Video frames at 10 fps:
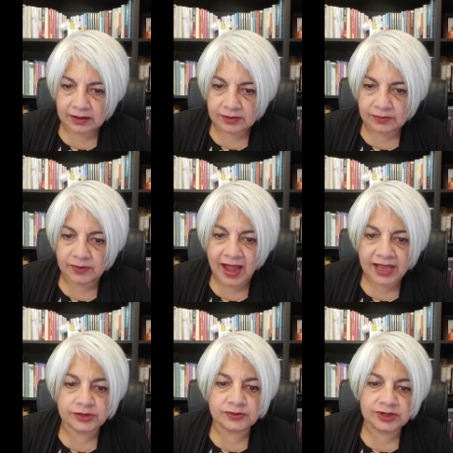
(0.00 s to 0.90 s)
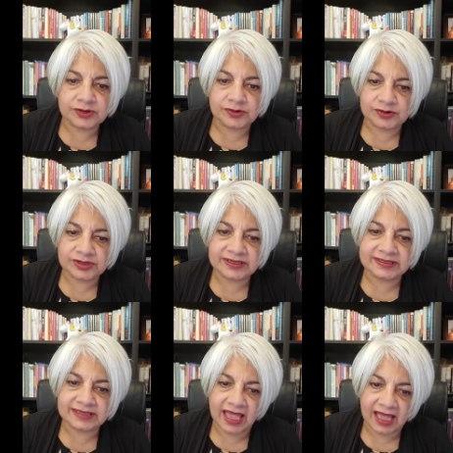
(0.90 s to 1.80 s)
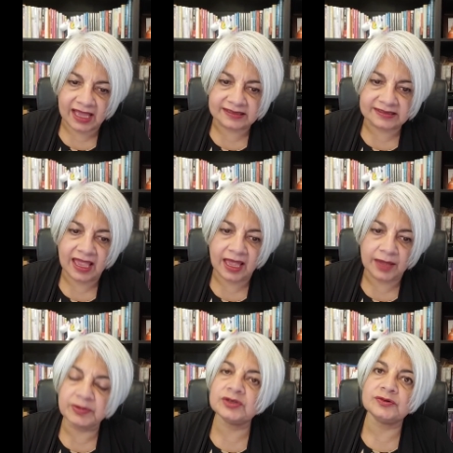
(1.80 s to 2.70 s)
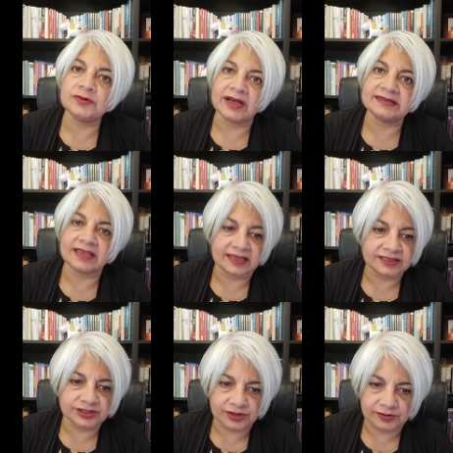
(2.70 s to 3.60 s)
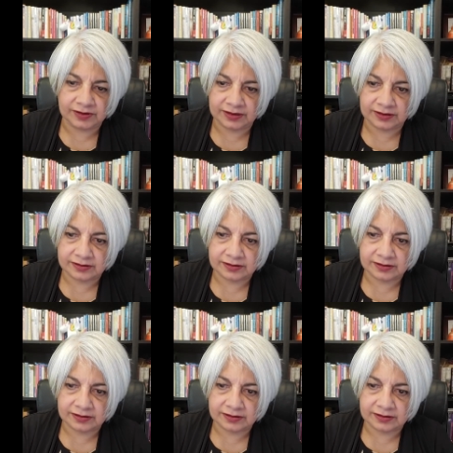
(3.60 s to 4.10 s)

Why do atrocious acts happen to us as children?